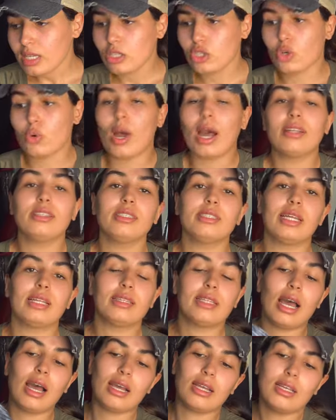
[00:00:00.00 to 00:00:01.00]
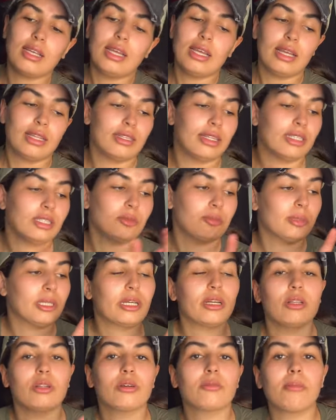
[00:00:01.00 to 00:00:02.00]
So other than that, this
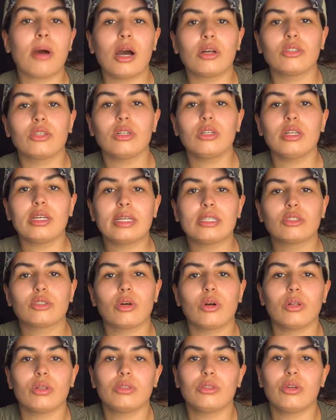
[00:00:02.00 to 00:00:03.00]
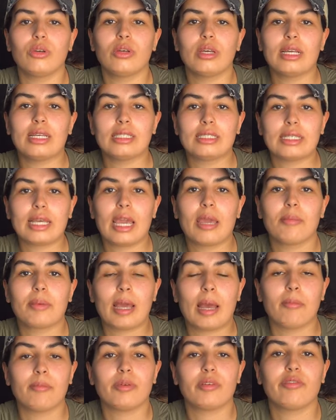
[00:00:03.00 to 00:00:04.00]
particular model is called the Escape
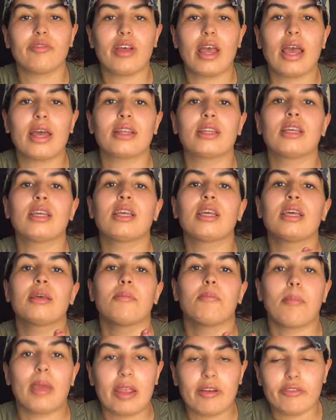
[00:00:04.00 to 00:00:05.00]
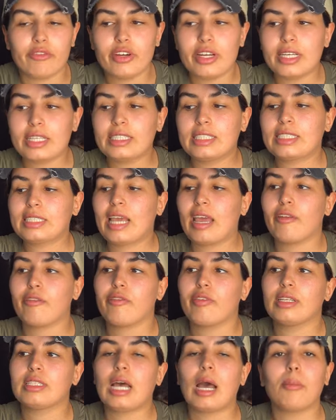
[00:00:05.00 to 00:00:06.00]
Campervan Mavericks, can
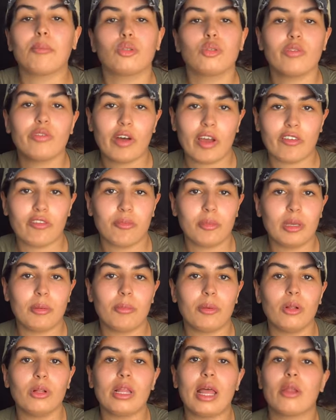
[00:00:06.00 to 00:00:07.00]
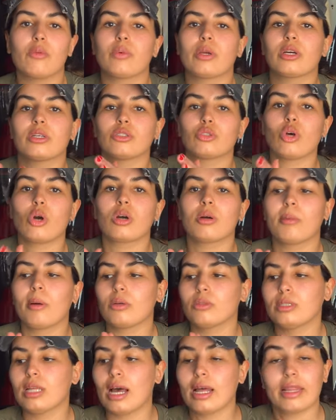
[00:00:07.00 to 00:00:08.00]
fit up to 5 people, and we can talk
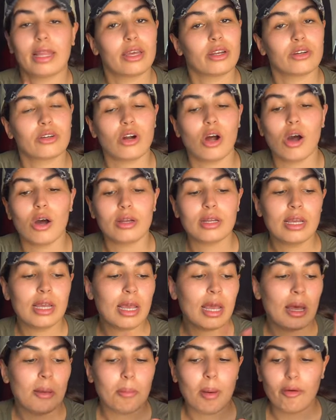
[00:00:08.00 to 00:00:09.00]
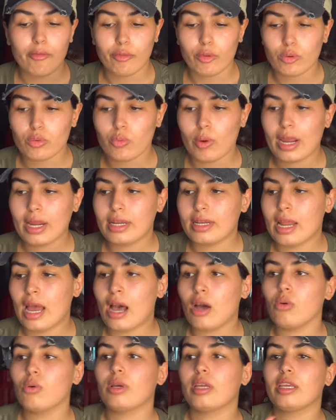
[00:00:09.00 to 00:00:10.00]
about that later on. But for right
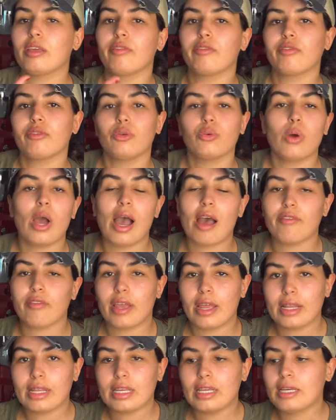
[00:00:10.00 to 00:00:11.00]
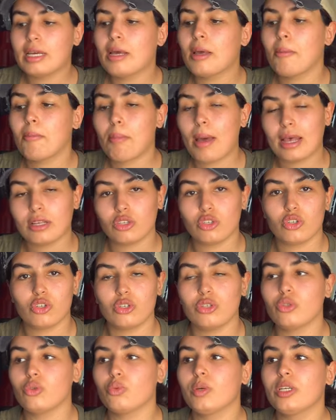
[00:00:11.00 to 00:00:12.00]
now, if you have any
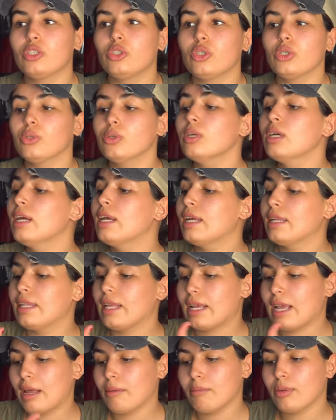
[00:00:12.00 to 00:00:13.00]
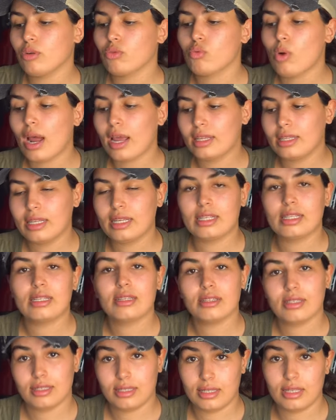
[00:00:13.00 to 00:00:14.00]
passengers with you, they can be riding,
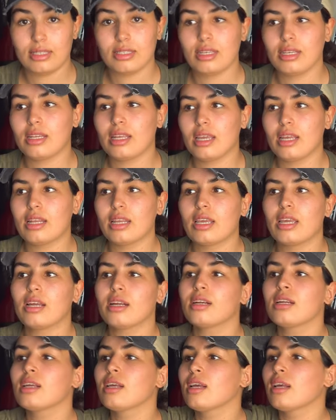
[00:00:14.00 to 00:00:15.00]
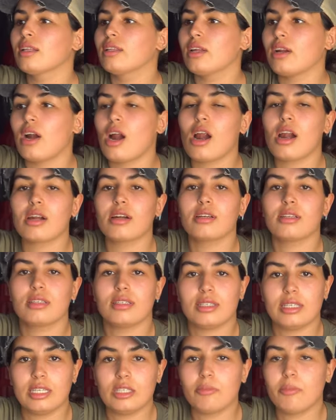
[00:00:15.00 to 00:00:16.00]
sitting in here. There are
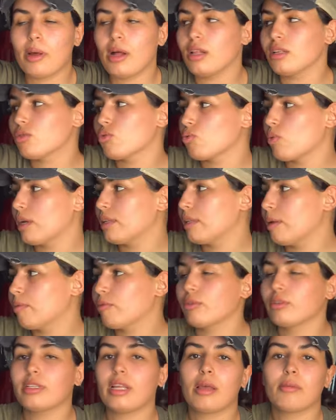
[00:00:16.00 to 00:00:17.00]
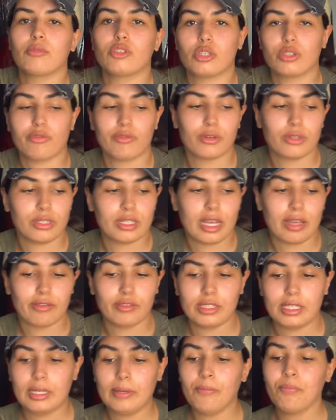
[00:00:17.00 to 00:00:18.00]
seat belts right there for them, just for
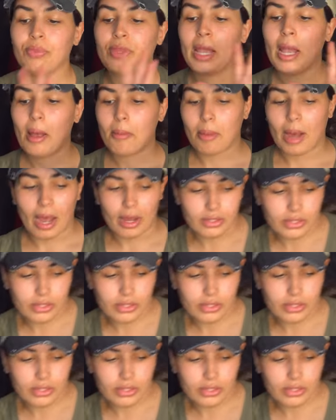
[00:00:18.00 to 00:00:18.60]
safety. But